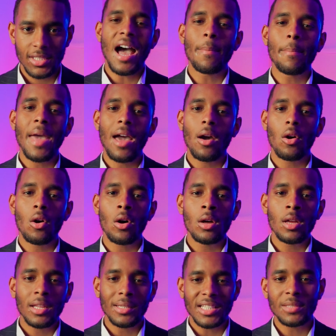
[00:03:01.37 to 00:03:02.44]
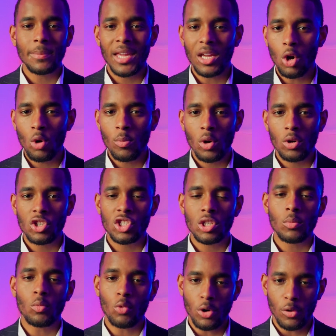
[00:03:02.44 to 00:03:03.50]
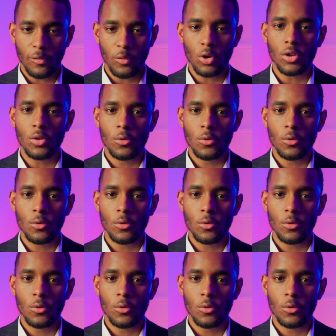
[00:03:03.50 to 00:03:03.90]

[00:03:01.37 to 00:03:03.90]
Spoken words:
I'm Matt Hall. Let's make homeownership real for you.